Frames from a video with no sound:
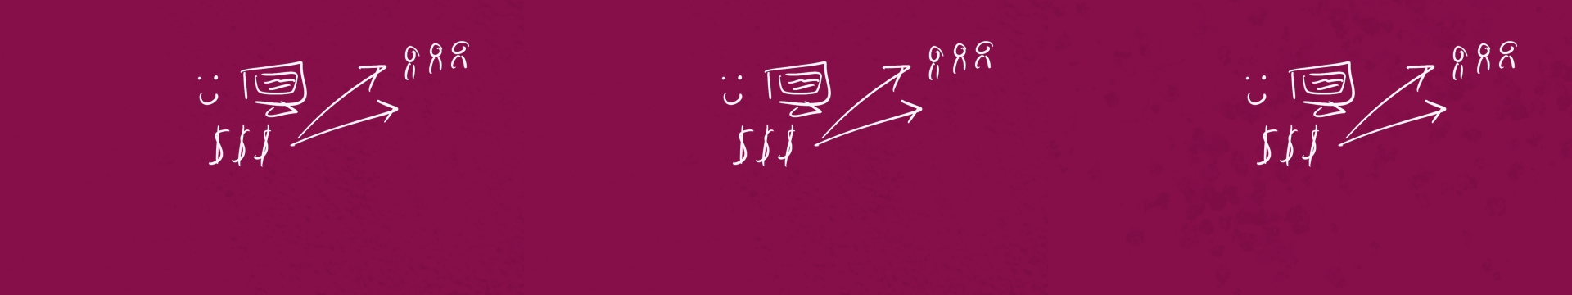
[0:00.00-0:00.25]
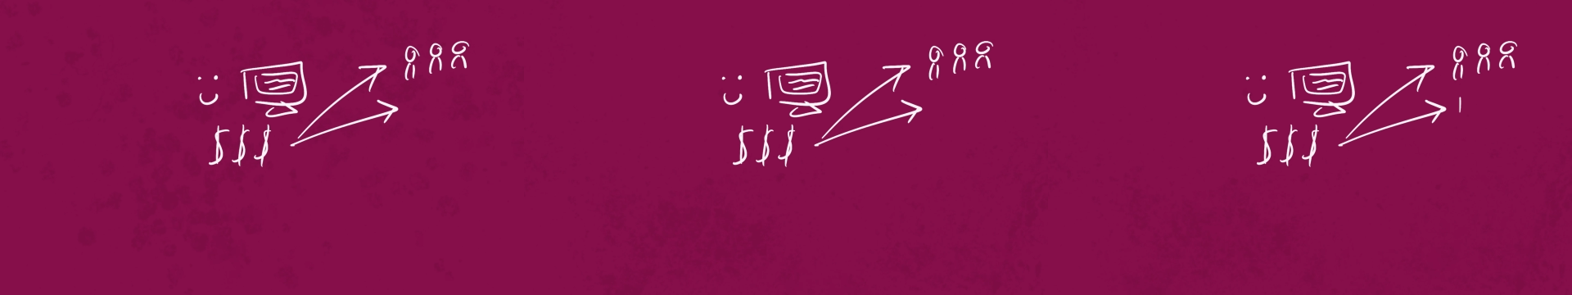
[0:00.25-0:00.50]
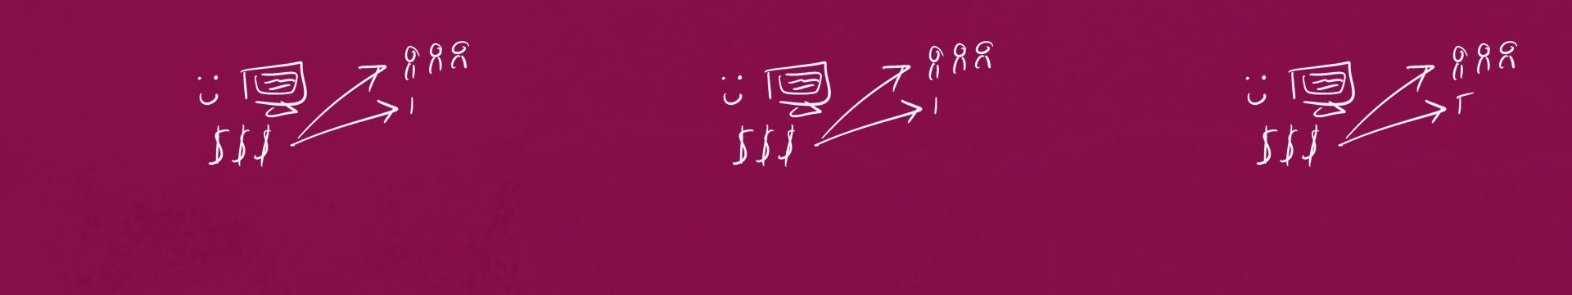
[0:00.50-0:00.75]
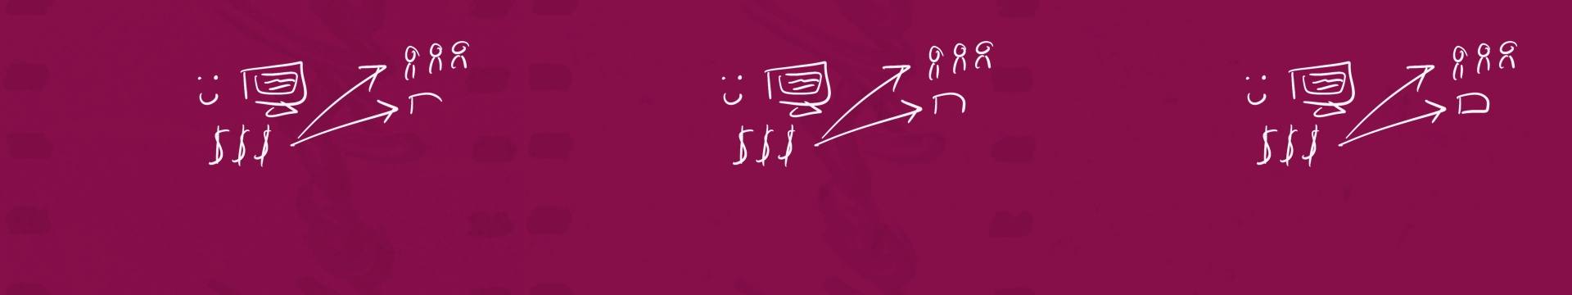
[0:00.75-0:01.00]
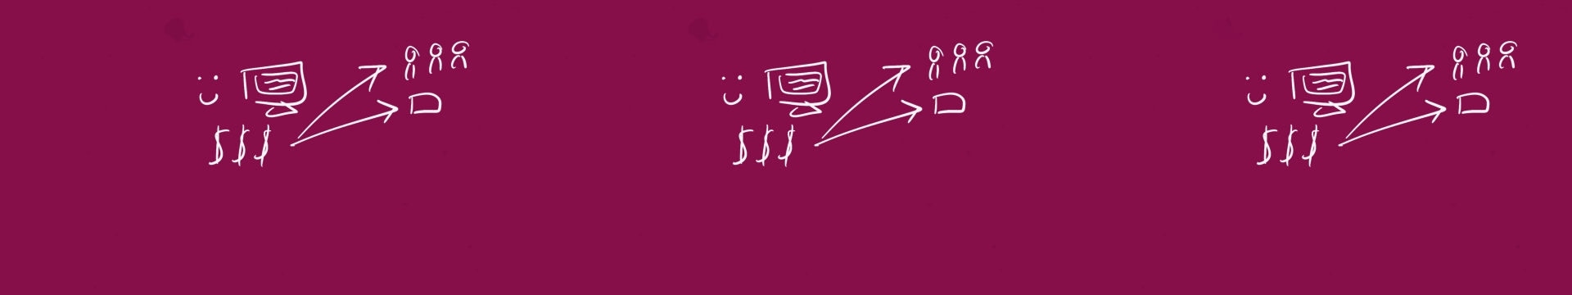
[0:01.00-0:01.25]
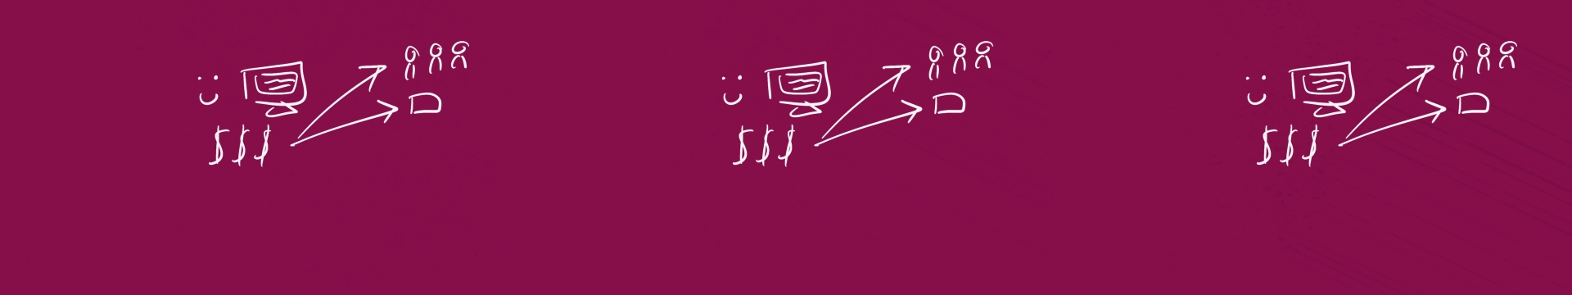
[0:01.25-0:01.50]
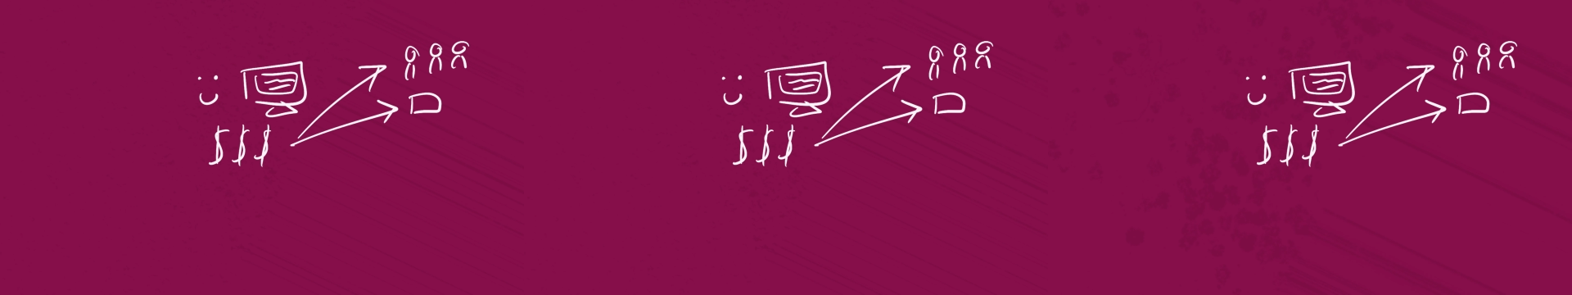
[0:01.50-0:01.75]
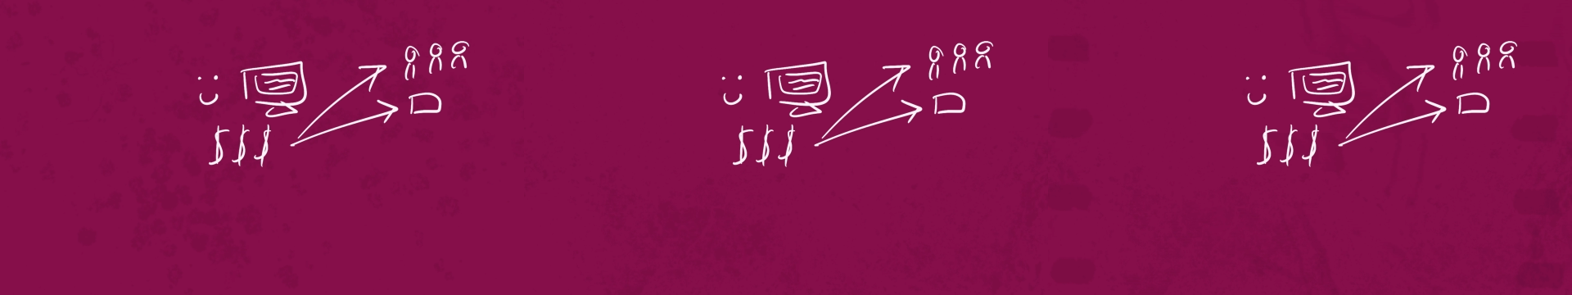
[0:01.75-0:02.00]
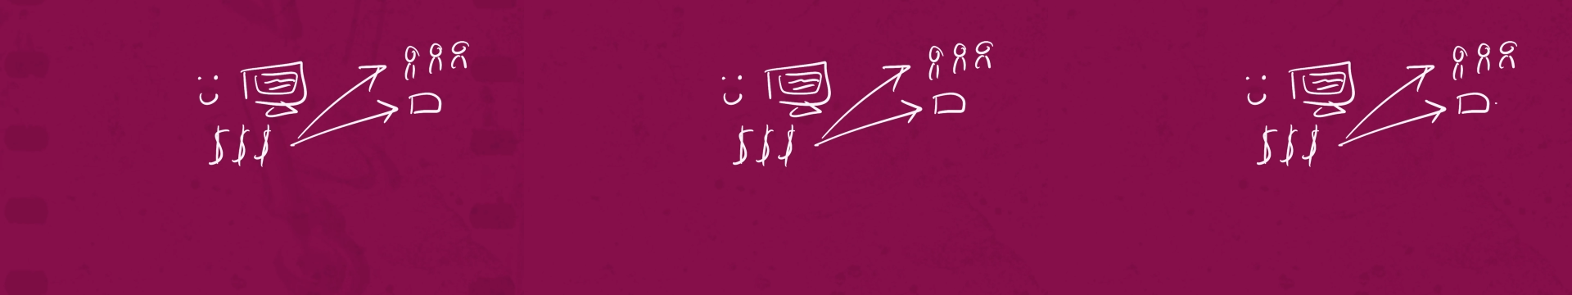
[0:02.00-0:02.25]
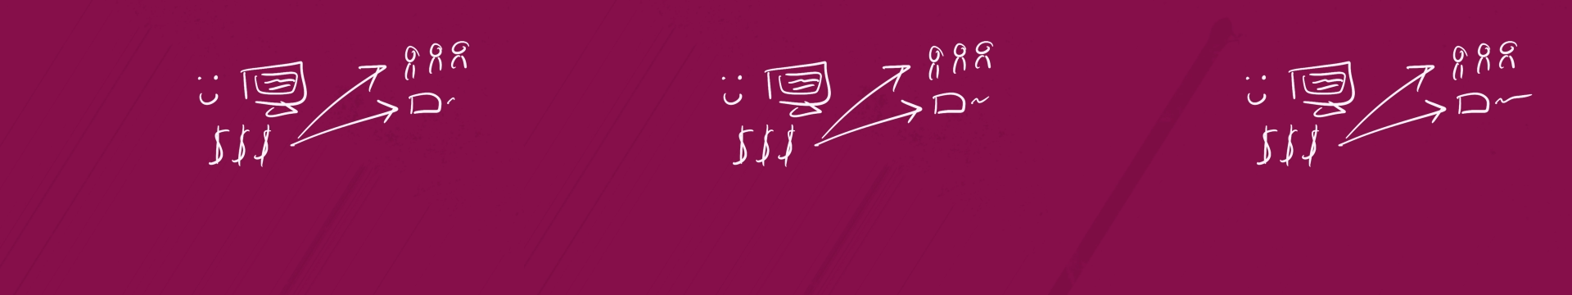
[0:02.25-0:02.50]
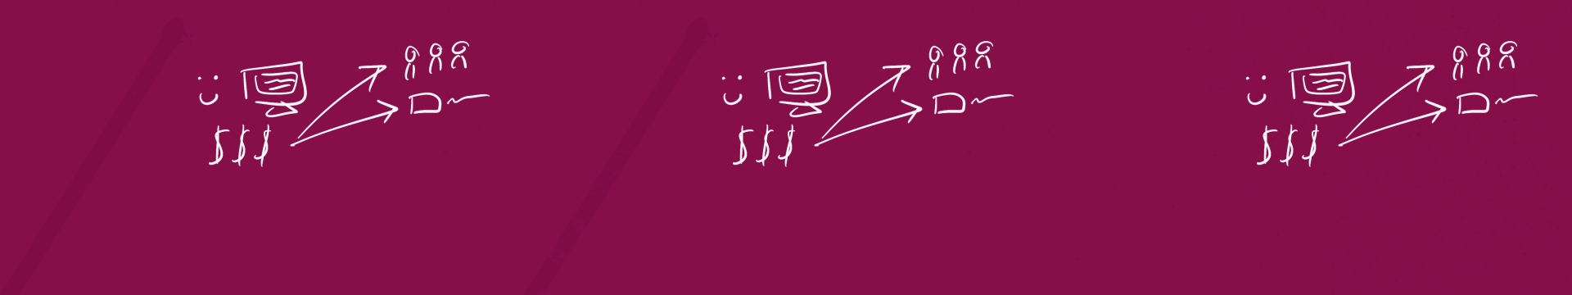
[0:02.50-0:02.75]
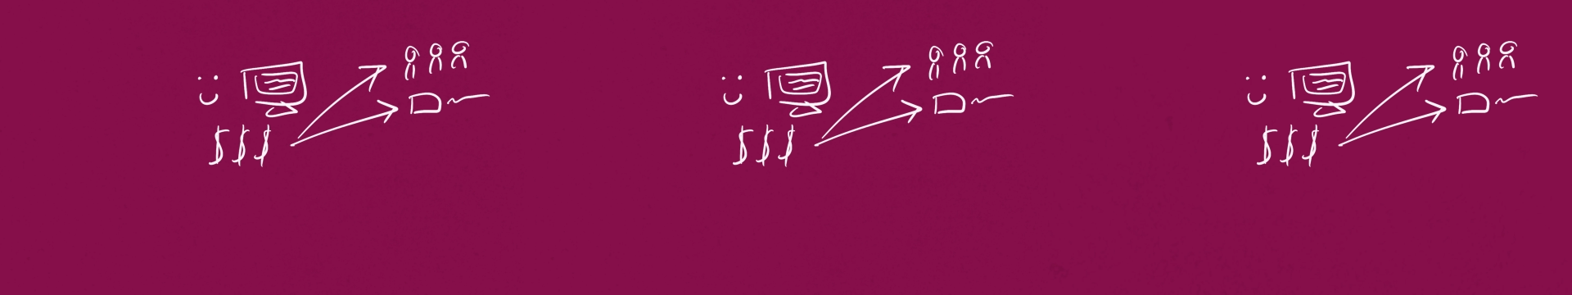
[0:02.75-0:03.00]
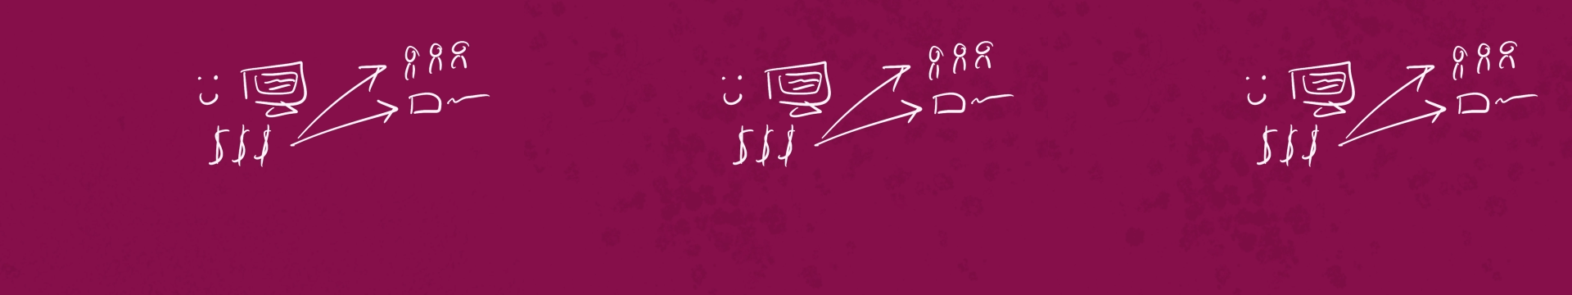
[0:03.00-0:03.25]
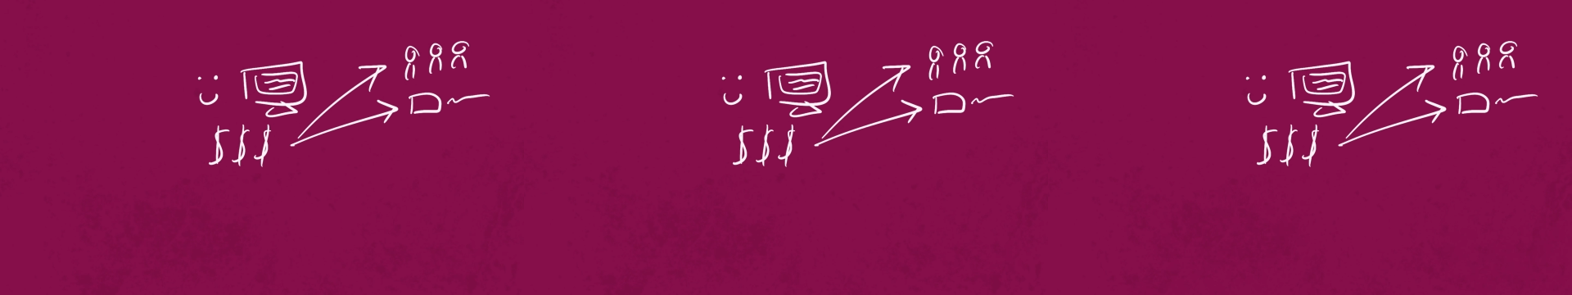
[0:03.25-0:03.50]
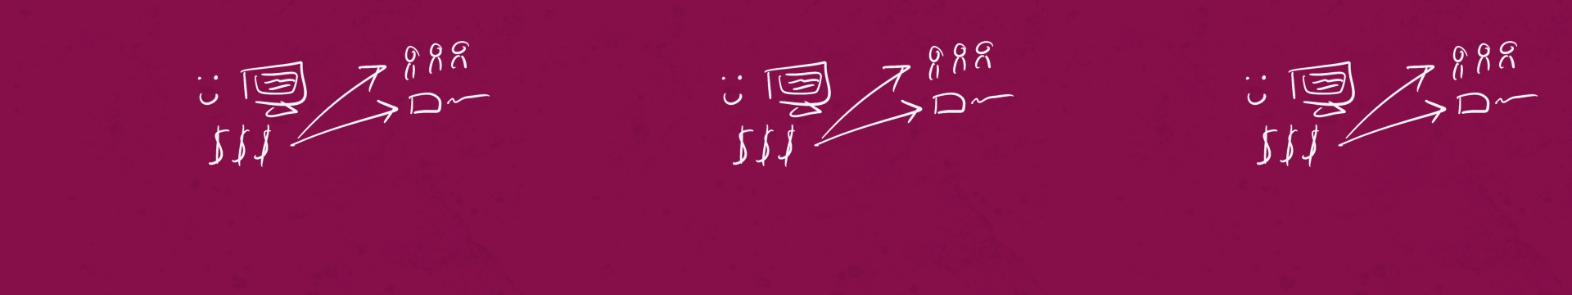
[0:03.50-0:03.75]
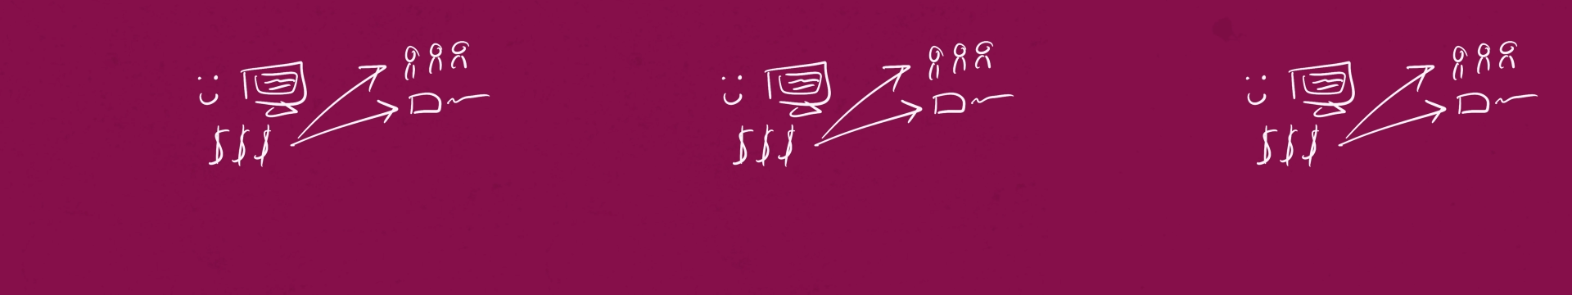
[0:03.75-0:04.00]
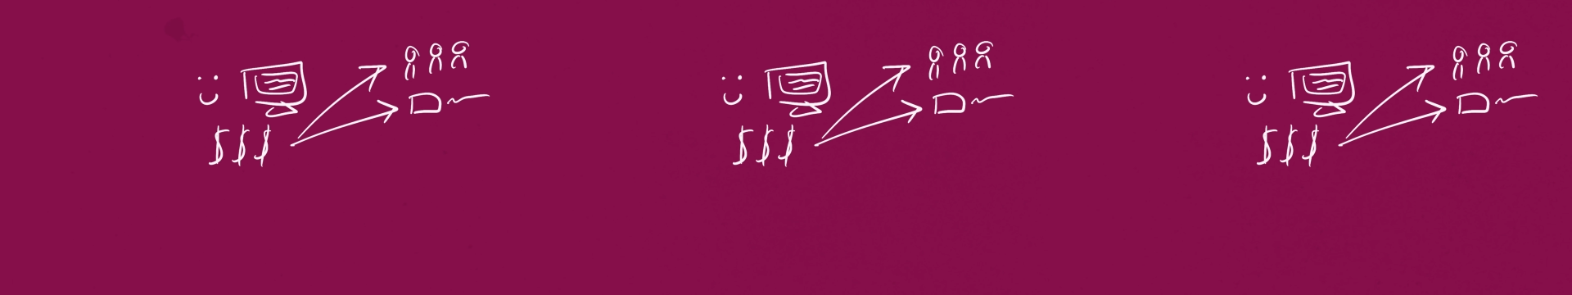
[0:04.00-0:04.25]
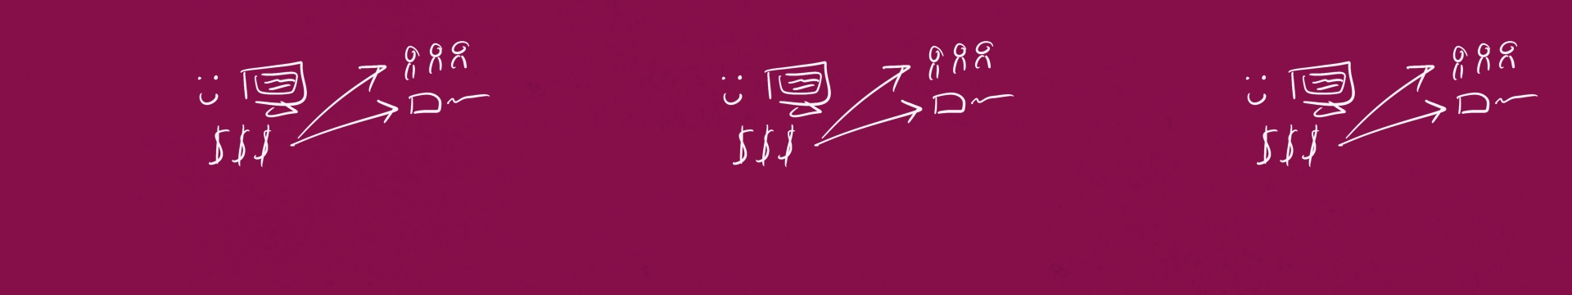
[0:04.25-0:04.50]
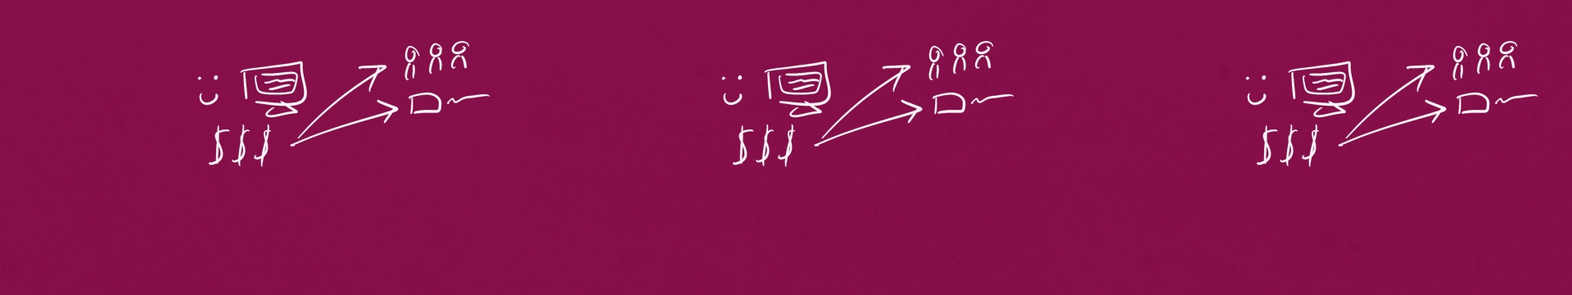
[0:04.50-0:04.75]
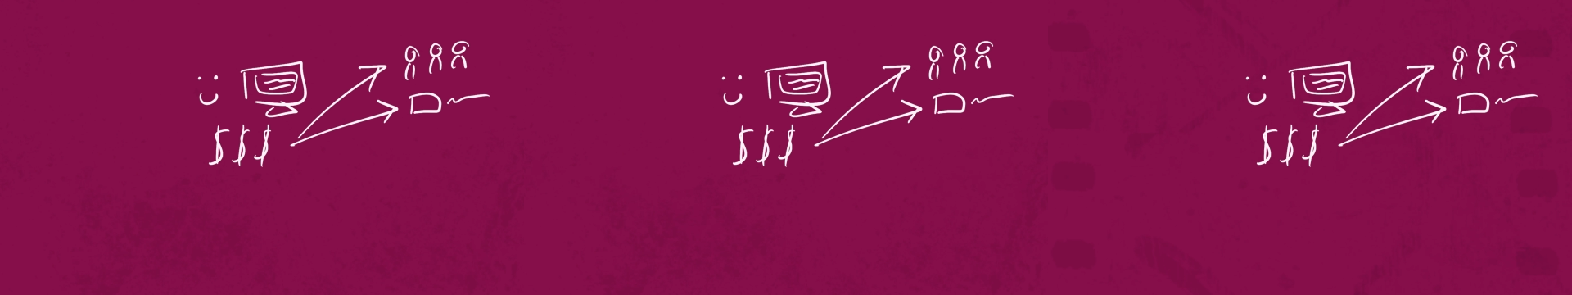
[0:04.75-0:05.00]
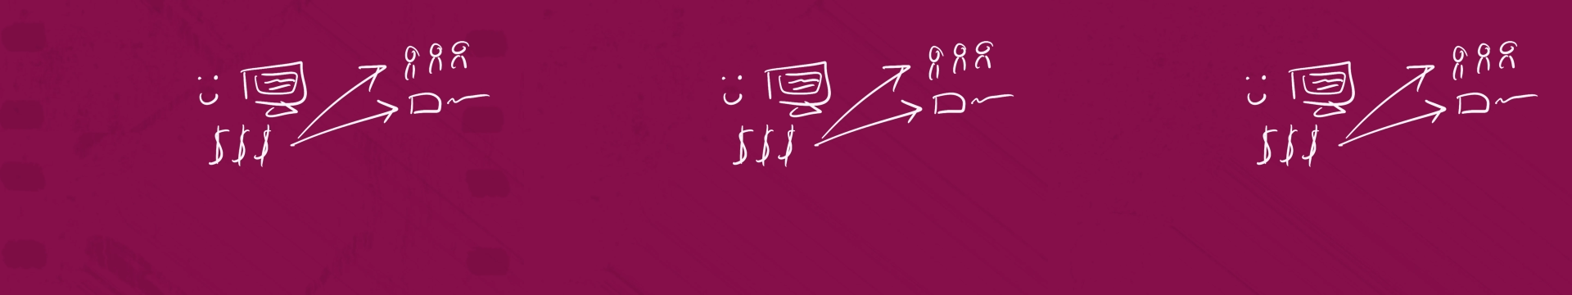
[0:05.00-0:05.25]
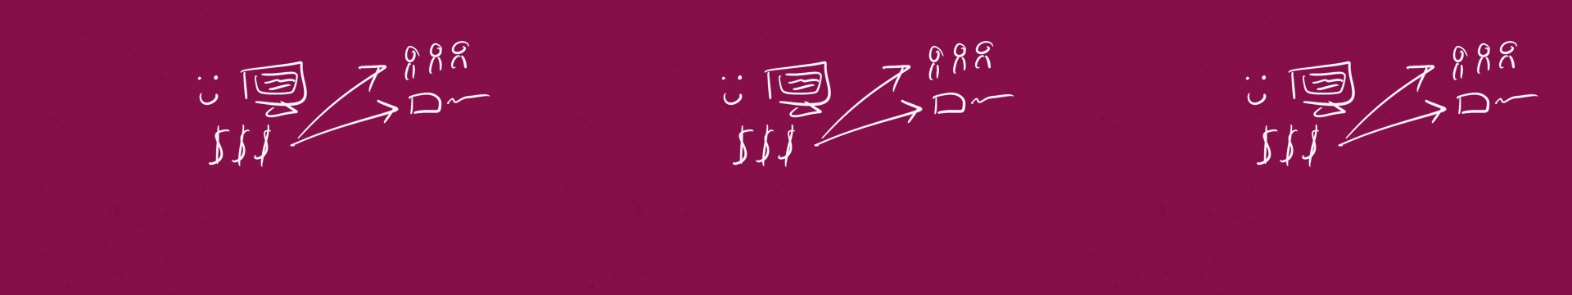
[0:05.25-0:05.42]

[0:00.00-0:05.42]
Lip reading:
No face is visible, so there are no lips to read.